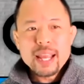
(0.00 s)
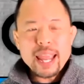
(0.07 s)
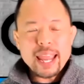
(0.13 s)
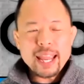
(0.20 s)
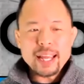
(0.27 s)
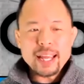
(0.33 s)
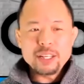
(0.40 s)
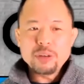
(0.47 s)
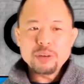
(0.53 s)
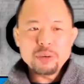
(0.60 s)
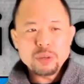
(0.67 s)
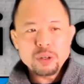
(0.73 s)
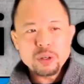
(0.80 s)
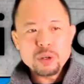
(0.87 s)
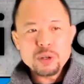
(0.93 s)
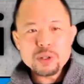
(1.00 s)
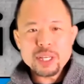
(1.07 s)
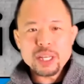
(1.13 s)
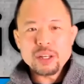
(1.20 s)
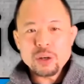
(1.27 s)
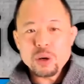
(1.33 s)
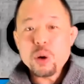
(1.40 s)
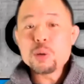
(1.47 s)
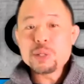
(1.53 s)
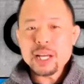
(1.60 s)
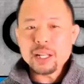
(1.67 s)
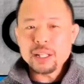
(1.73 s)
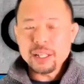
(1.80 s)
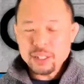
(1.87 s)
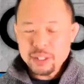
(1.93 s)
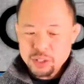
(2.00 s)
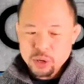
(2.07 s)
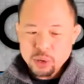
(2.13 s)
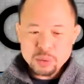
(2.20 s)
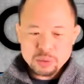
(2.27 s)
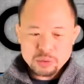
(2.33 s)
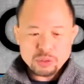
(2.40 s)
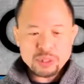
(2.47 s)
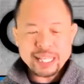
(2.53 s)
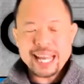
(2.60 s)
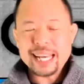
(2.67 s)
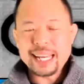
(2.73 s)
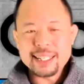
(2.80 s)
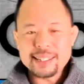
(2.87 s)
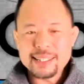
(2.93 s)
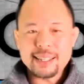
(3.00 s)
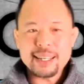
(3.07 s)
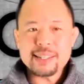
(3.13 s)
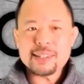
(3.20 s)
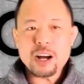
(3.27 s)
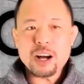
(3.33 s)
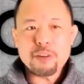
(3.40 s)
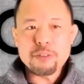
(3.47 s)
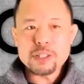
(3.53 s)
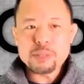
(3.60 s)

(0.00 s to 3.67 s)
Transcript: and you're using your hoteling, so landing into these office